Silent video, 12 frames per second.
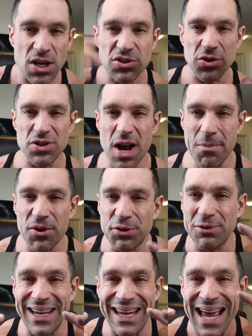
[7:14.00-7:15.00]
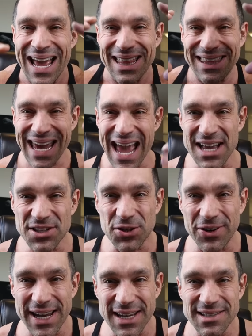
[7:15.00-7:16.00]
So, number three, the
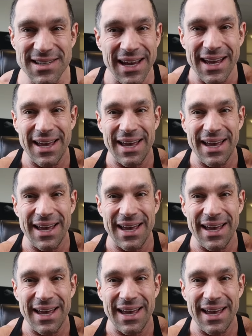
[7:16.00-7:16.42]
answer is